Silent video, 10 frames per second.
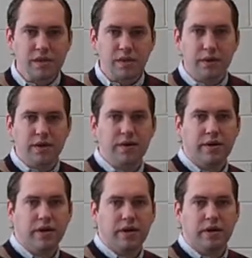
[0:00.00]
well,
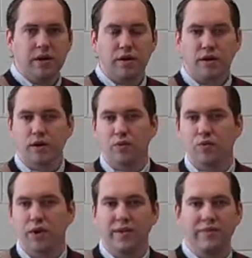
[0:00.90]

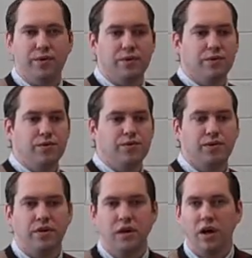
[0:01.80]
revenues
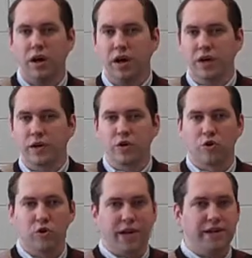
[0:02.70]
are
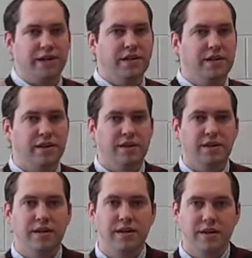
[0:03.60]
credited
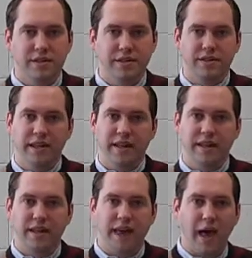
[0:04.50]
to that
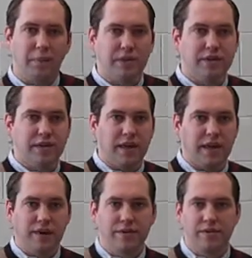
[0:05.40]
capital
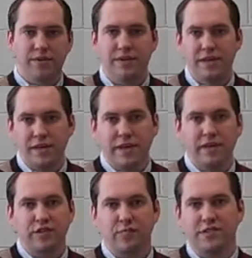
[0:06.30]
account.
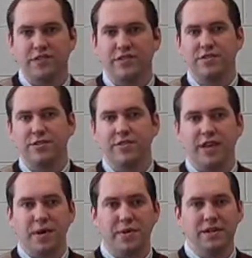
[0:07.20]
Expenses are
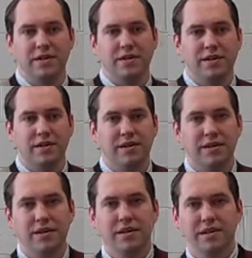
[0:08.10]
debited
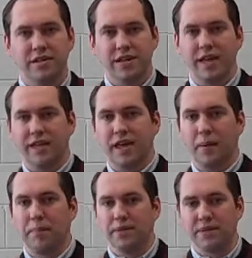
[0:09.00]
to that
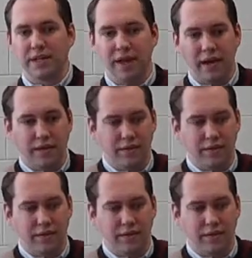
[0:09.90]
capital account.